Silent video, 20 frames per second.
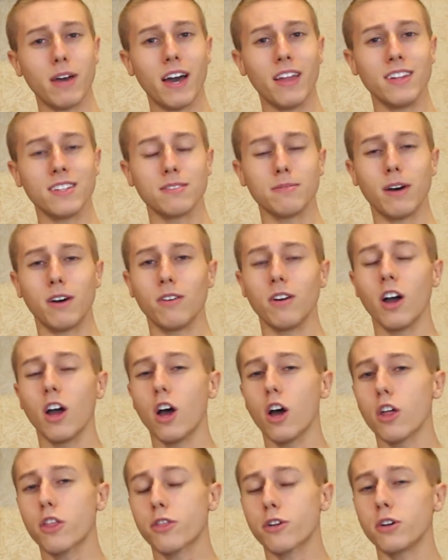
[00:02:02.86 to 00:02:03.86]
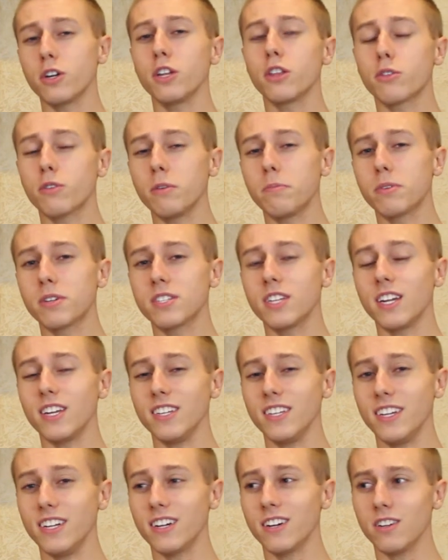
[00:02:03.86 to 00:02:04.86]
bad. That's about 33% a
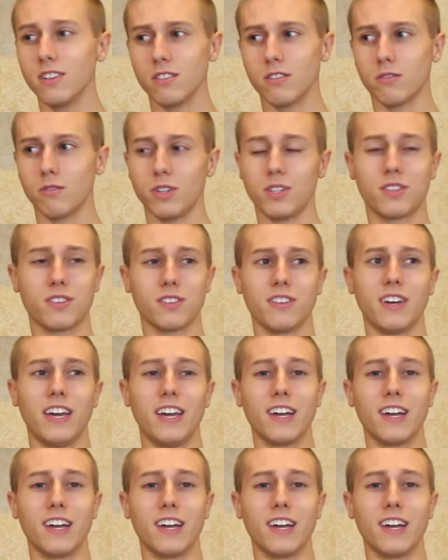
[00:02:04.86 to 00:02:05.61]
year, which